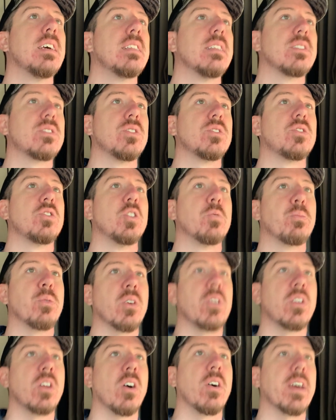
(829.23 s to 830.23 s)
This is
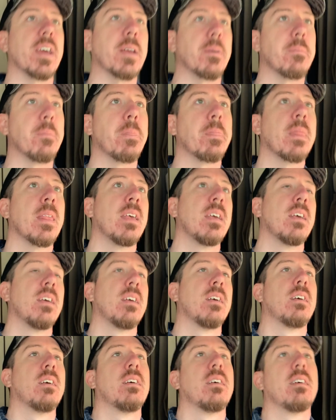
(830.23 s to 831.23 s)
super annoying.
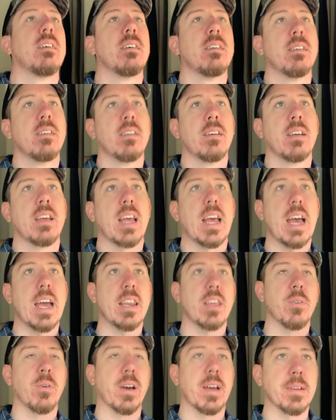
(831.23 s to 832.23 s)

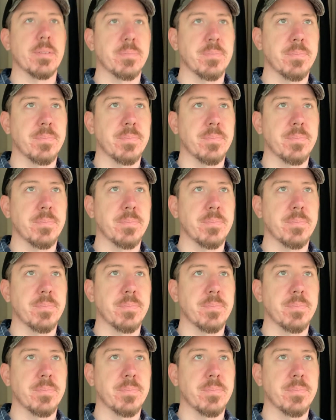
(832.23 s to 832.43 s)
Anyway,